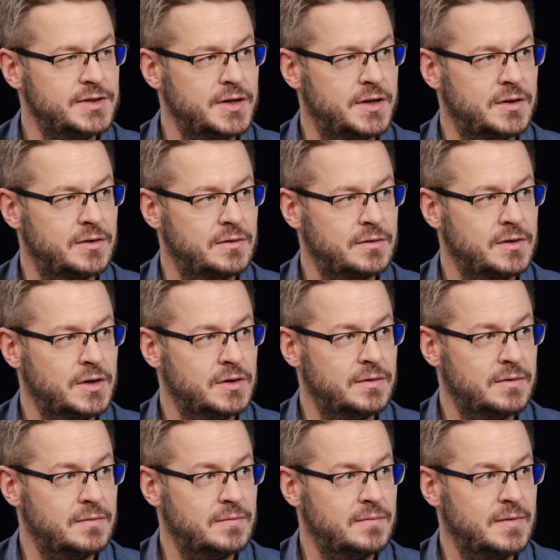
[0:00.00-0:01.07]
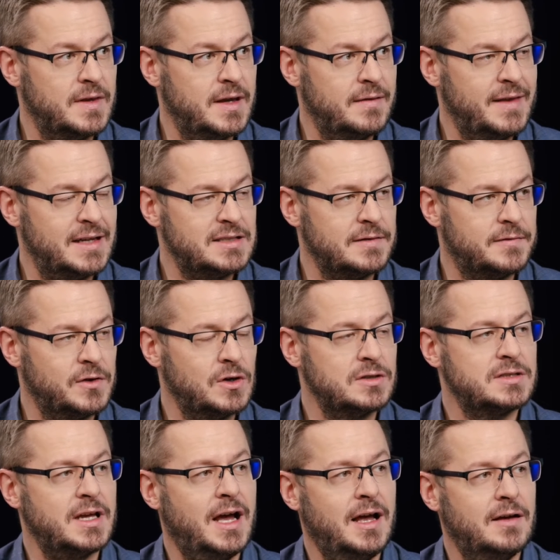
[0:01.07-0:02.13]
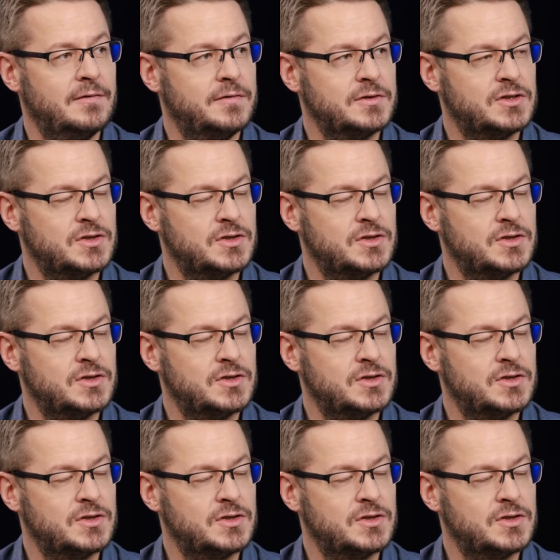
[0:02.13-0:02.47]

So that's a verse of